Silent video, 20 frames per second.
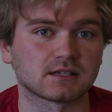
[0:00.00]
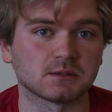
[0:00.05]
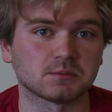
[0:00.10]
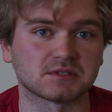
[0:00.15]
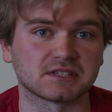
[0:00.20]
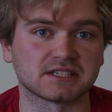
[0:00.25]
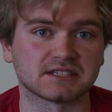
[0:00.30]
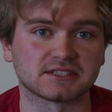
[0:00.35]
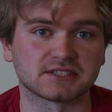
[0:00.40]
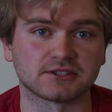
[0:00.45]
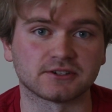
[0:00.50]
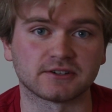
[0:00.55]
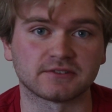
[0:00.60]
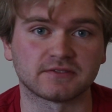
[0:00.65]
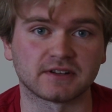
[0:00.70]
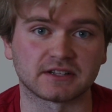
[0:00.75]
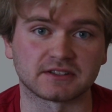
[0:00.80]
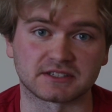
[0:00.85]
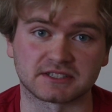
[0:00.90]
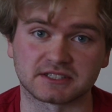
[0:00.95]
couple days ago, I
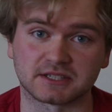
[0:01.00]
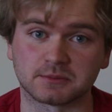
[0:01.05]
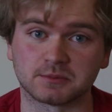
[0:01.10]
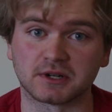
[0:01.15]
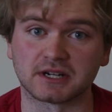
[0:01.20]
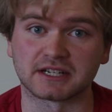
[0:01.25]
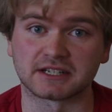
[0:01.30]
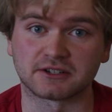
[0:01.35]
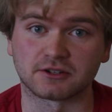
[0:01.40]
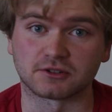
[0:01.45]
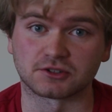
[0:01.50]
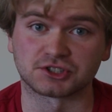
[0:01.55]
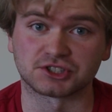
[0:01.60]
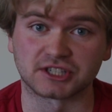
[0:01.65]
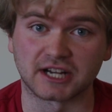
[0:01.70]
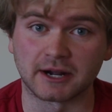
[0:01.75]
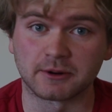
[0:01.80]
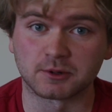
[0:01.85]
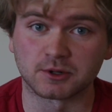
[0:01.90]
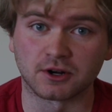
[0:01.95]
found the subreddit called
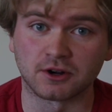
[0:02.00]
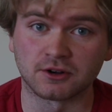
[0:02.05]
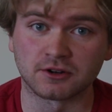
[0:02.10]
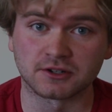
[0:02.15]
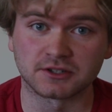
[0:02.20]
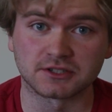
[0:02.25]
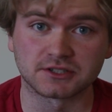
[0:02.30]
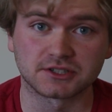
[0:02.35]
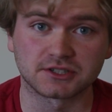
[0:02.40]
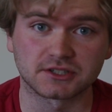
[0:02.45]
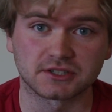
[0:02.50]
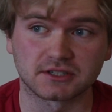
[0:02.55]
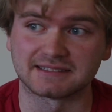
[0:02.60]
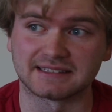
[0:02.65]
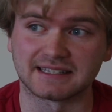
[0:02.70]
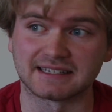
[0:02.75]
Shower Orange,